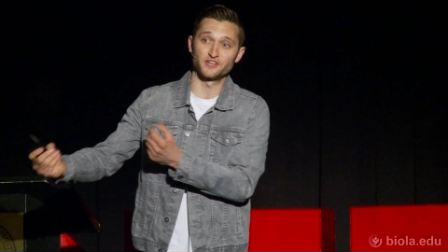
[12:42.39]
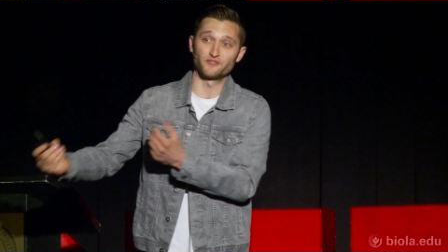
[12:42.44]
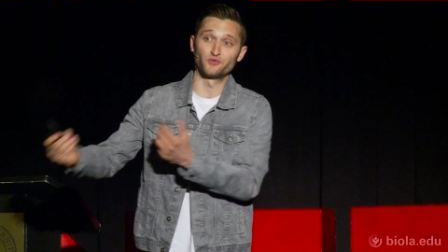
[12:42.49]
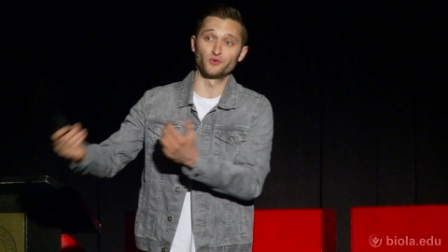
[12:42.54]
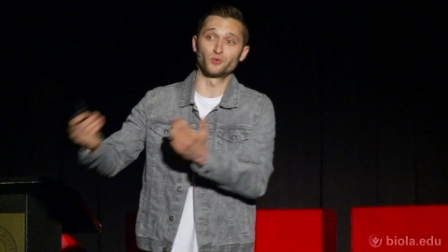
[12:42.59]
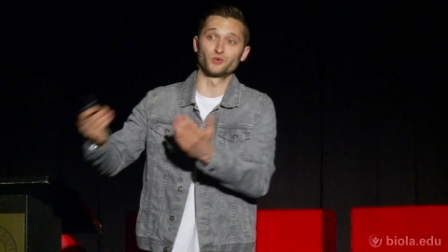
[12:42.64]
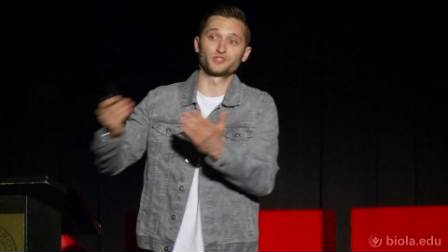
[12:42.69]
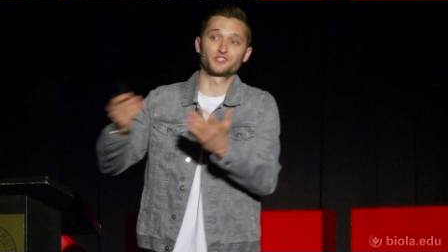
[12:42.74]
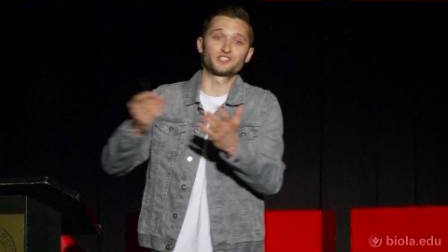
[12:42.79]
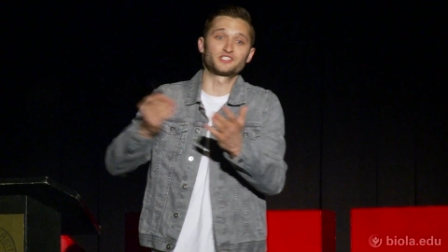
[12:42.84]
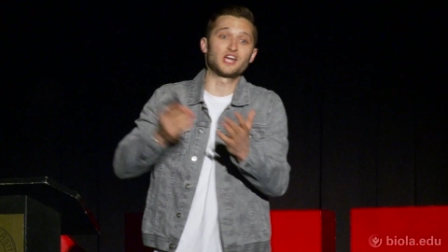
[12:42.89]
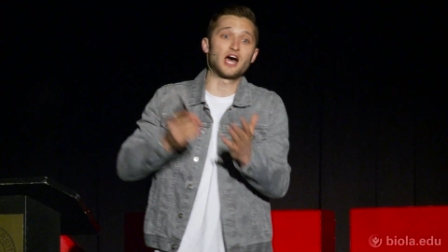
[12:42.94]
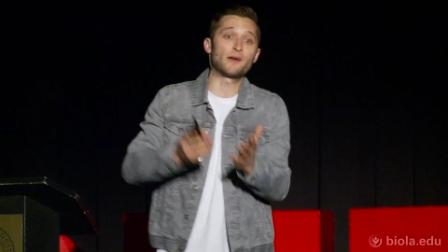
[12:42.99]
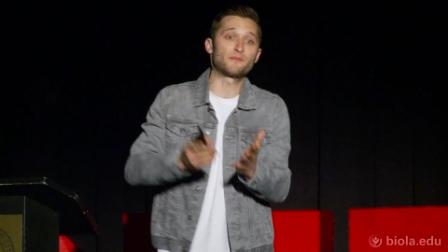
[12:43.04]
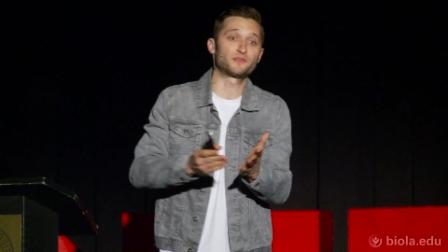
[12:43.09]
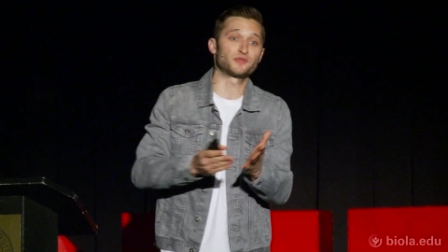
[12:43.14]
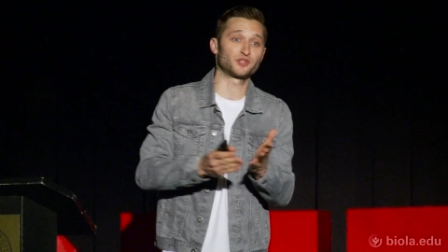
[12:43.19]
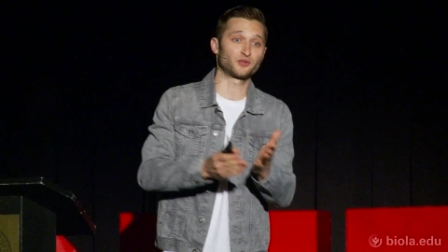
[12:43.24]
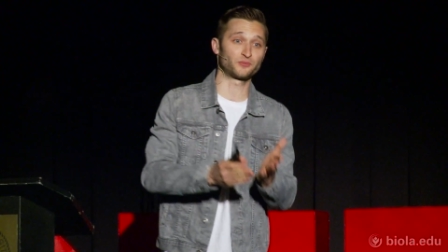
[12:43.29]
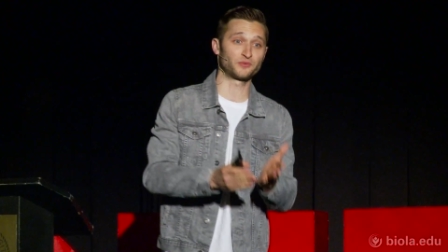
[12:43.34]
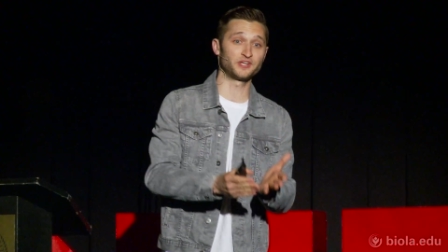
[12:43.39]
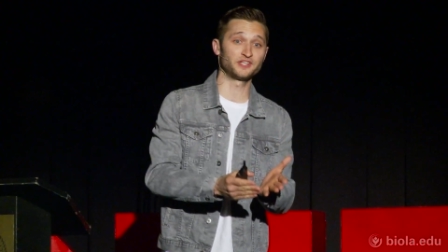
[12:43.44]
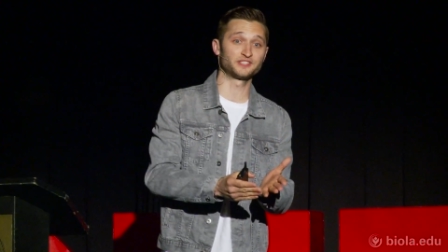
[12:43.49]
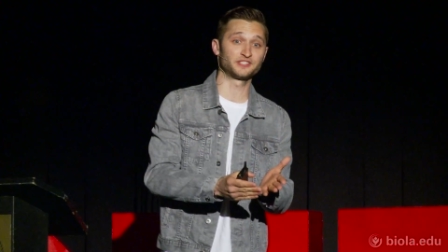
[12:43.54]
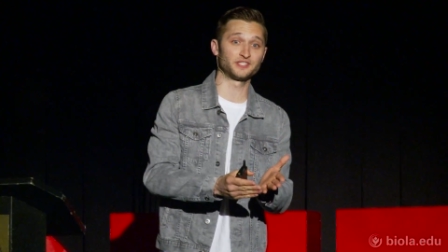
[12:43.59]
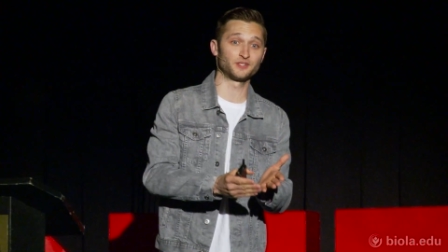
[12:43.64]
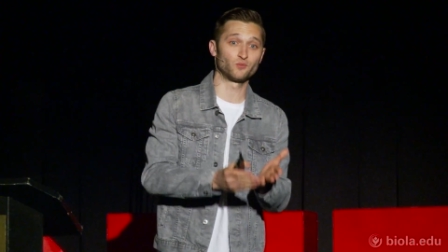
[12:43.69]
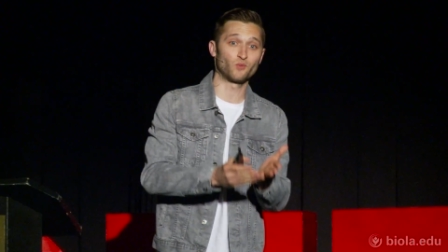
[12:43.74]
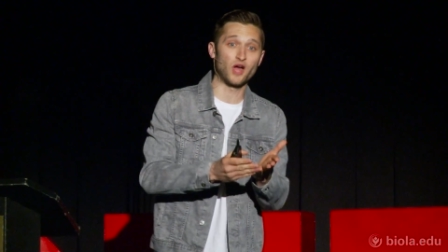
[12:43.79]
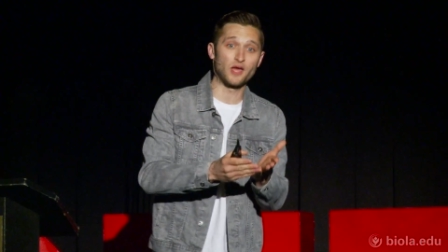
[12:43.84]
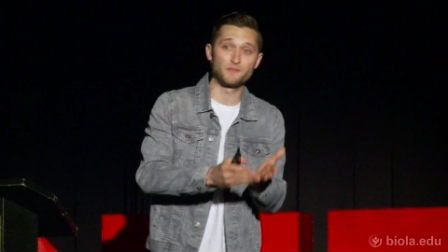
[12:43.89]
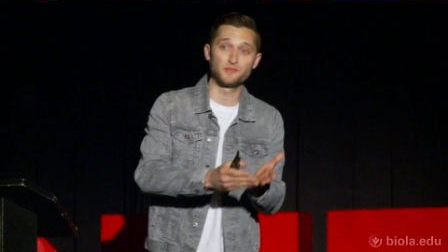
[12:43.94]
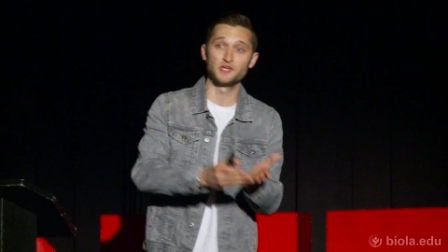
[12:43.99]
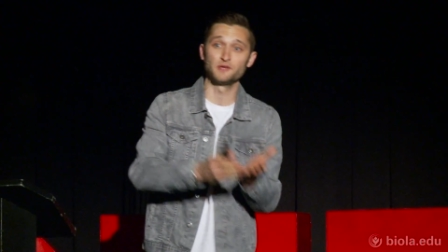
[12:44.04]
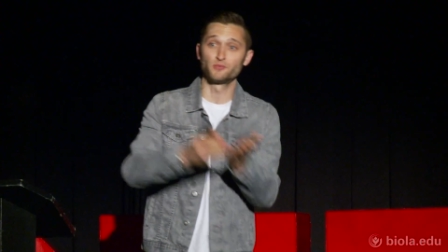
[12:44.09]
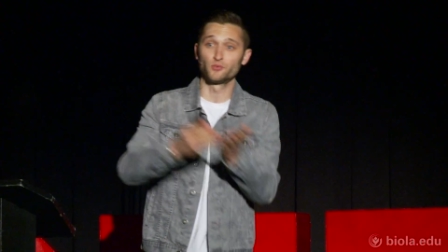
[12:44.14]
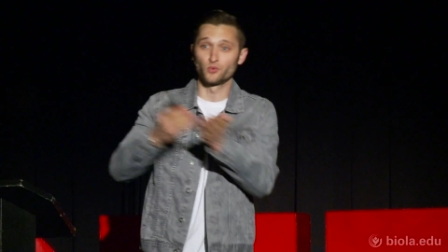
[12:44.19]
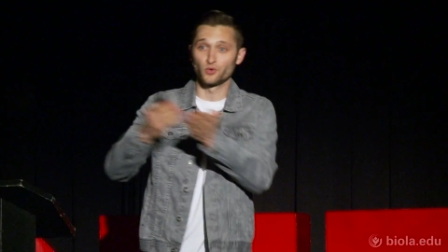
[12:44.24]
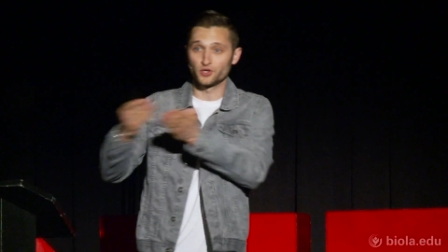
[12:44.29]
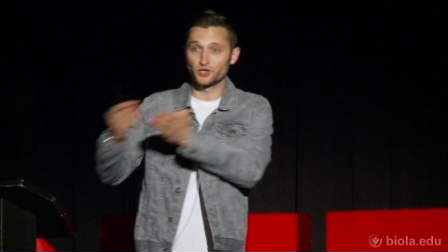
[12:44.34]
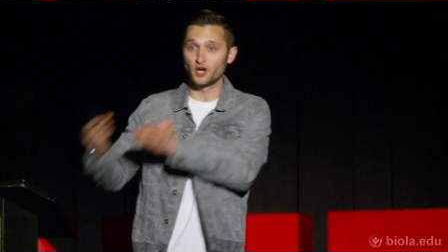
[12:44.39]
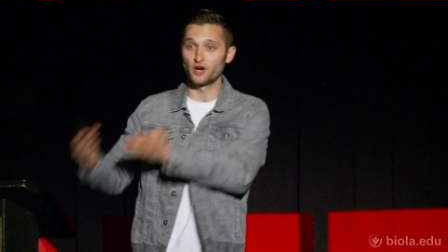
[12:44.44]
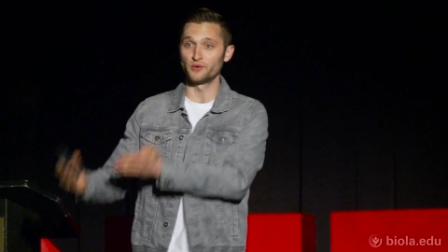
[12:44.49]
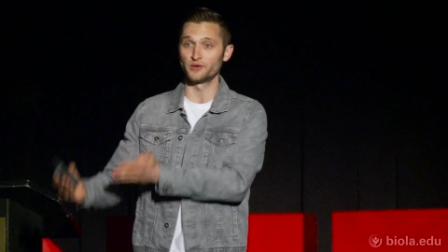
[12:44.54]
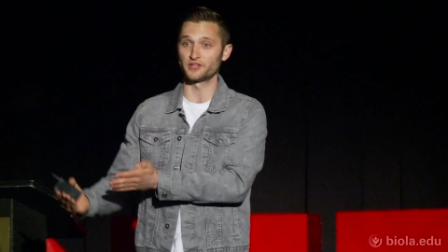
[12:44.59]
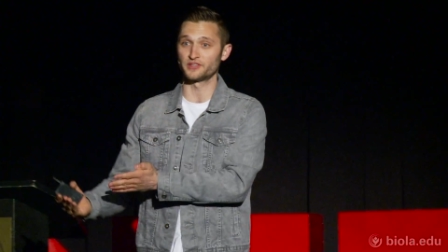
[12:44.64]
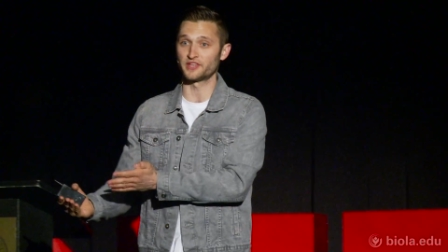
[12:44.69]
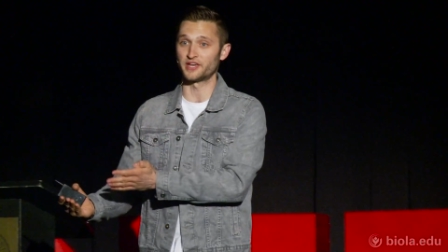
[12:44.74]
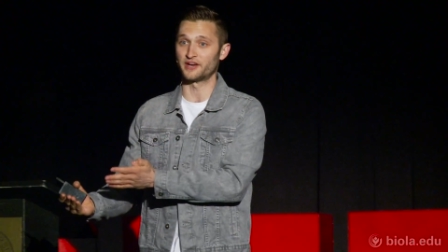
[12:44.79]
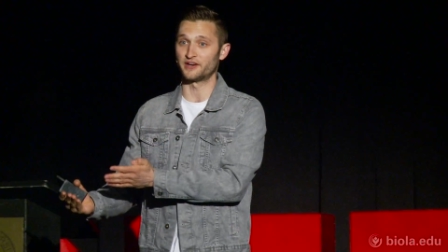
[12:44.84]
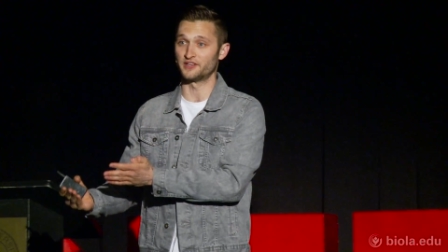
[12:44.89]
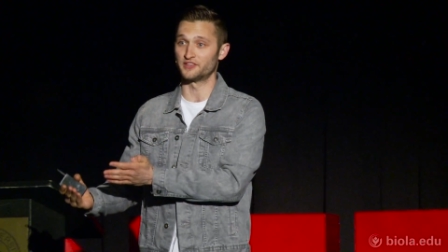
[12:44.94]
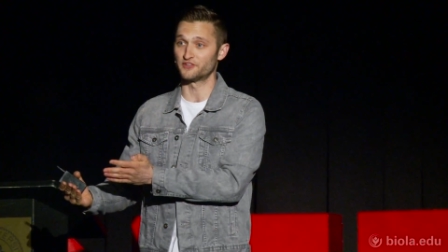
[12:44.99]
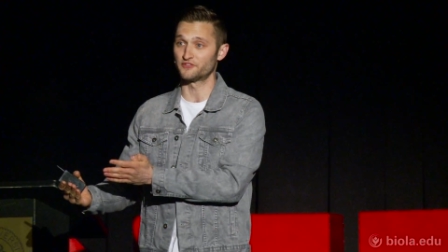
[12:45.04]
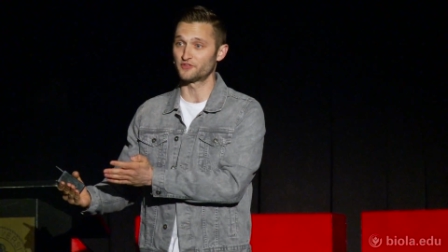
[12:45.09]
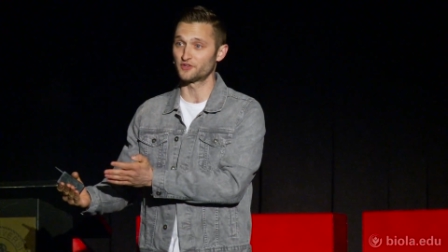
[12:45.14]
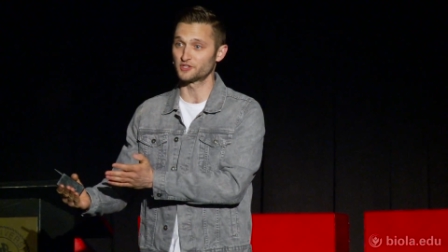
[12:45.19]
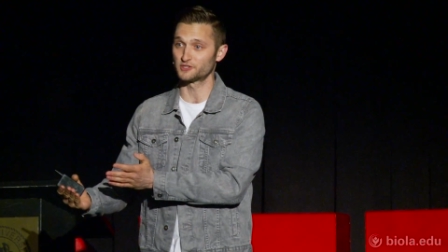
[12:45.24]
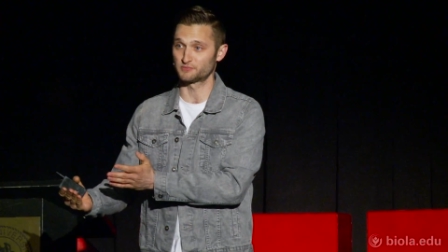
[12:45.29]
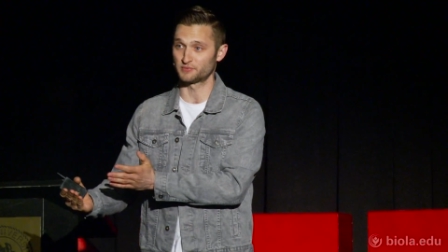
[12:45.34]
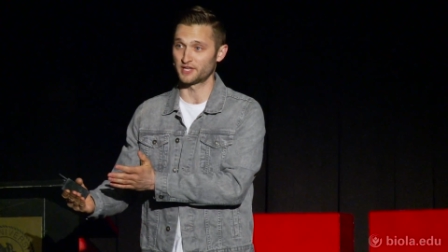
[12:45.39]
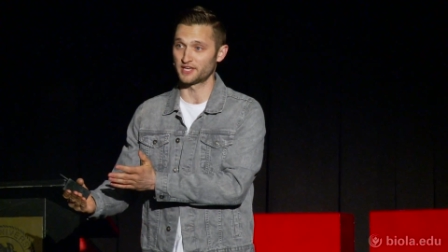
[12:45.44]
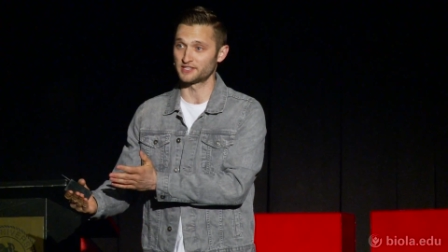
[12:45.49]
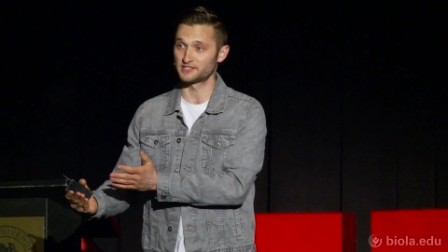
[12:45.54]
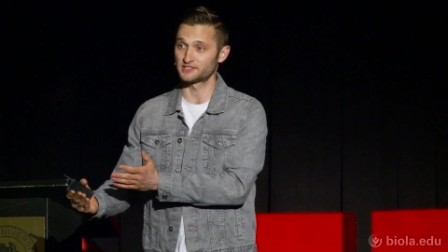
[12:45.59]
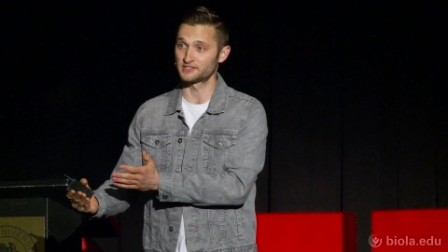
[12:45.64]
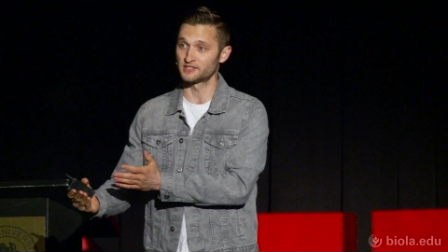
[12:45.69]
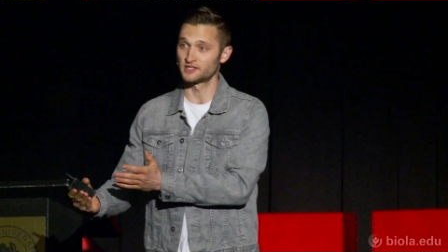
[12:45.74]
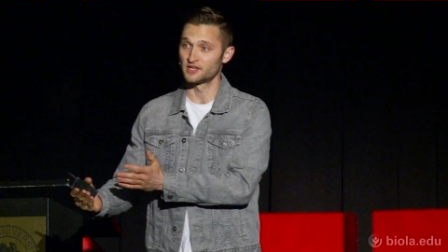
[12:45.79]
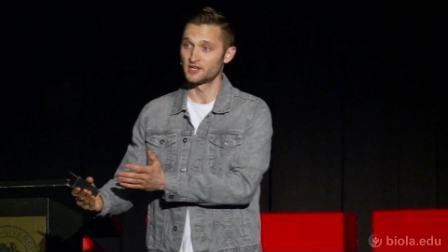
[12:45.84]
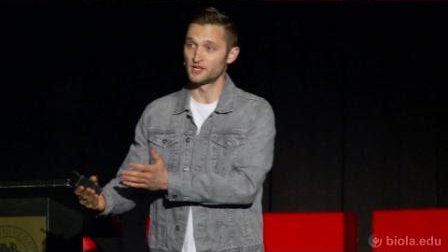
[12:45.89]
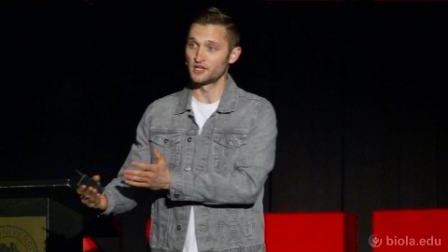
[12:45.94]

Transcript: if we weren't stopping the reason why people were going there in the first place.